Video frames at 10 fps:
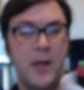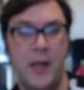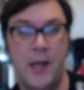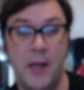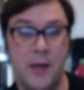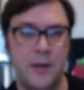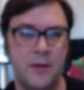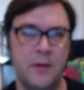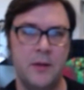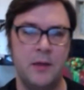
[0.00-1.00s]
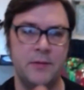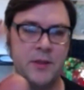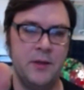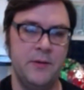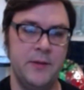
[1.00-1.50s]
And I'm just
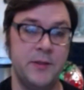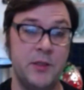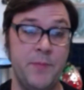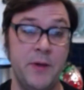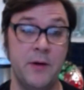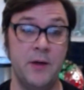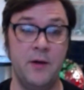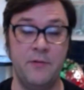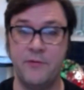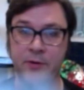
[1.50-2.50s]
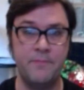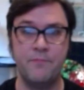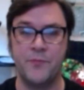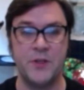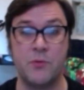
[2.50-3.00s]
going to, in the spirit
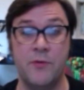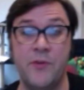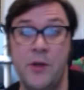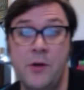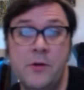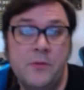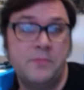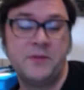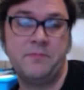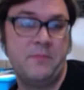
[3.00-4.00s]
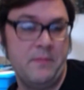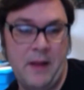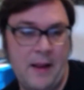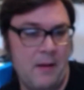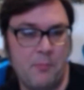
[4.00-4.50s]
of this review,
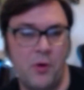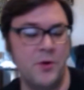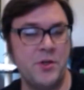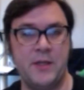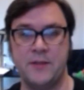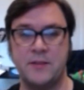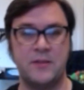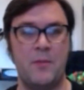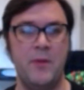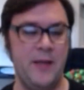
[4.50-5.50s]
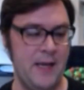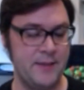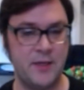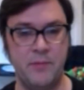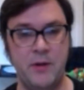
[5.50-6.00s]
approach it as somebody
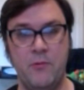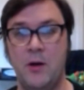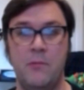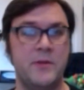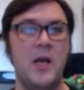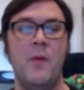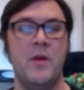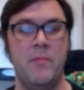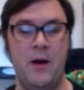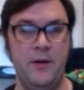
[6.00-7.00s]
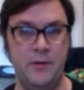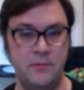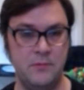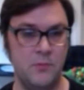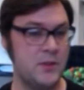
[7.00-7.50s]
asking me, well, tell me about it.
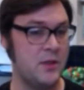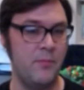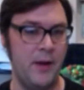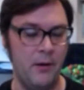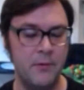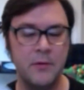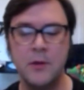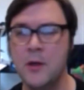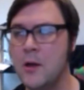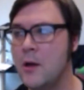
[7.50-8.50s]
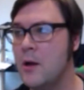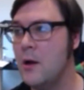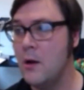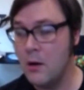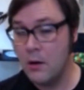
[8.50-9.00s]
What's it about?
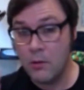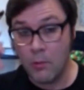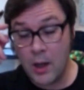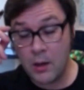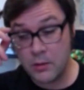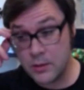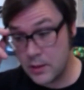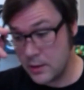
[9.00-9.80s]
Well,